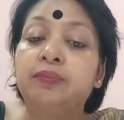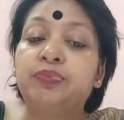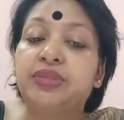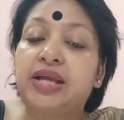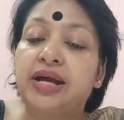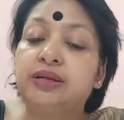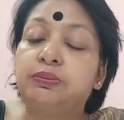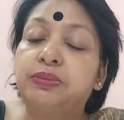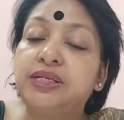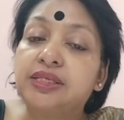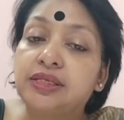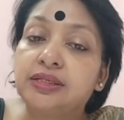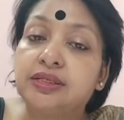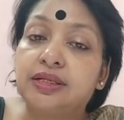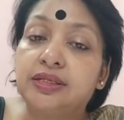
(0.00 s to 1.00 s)
that
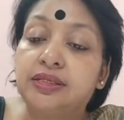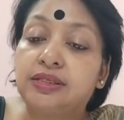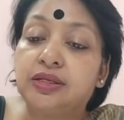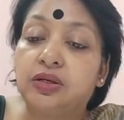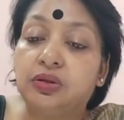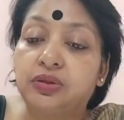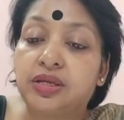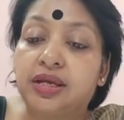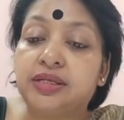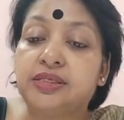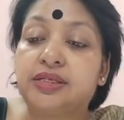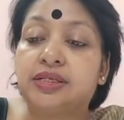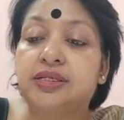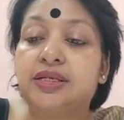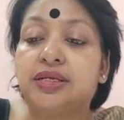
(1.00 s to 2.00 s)
Bastar is
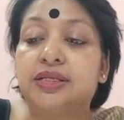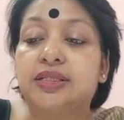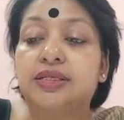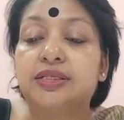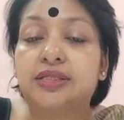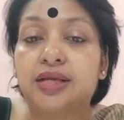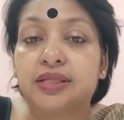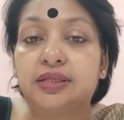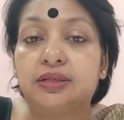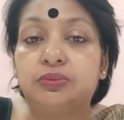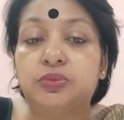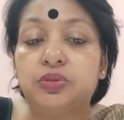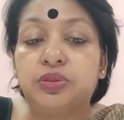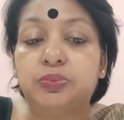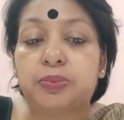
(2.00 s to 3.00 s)
located in the
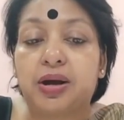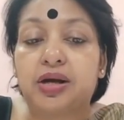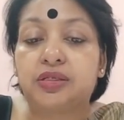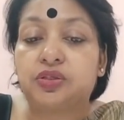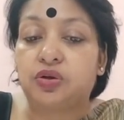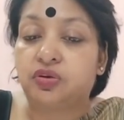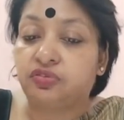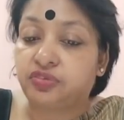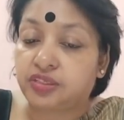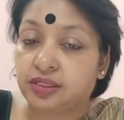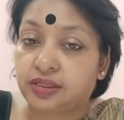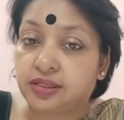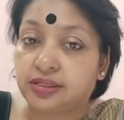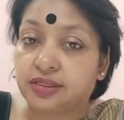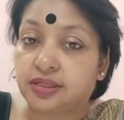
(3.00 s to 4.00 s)
southernmost part of
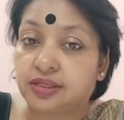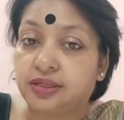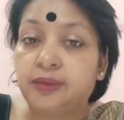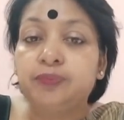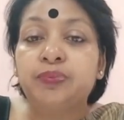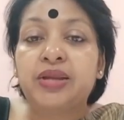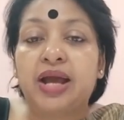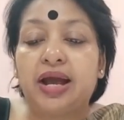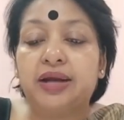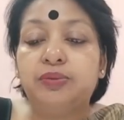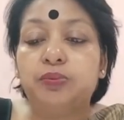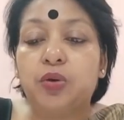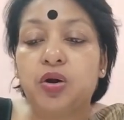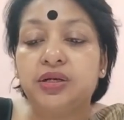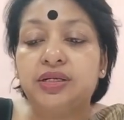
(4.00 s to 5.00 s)
Chhattisgarh
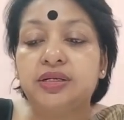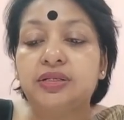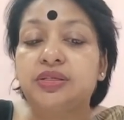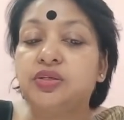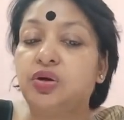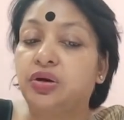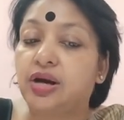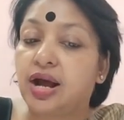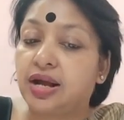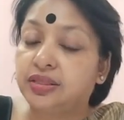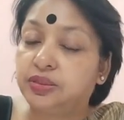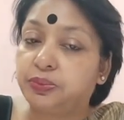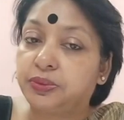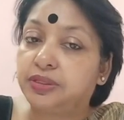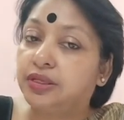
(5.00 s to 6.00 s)
and borders your
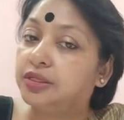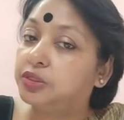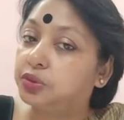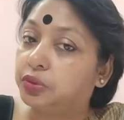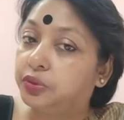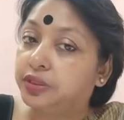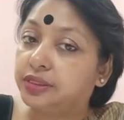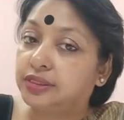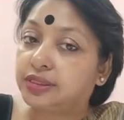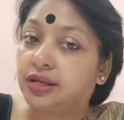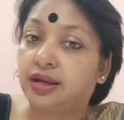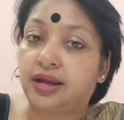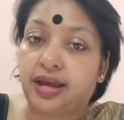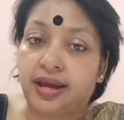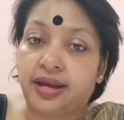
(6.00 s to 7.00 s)
Andhra Pradesh,
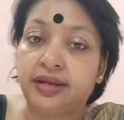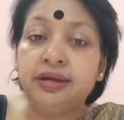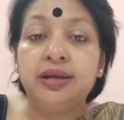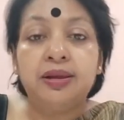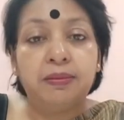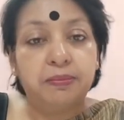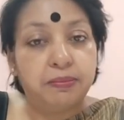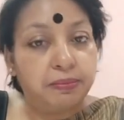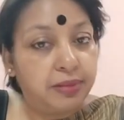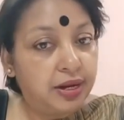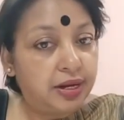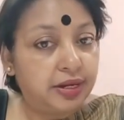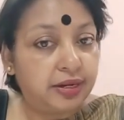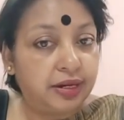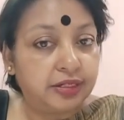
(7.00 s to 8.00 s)
Orissa and
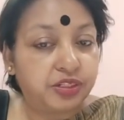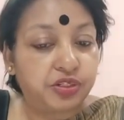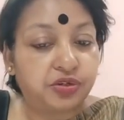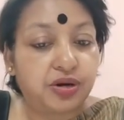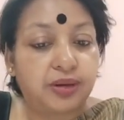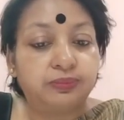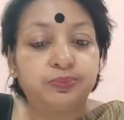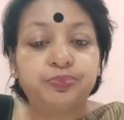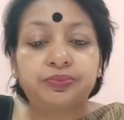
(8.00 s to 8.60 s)
Maharashtra.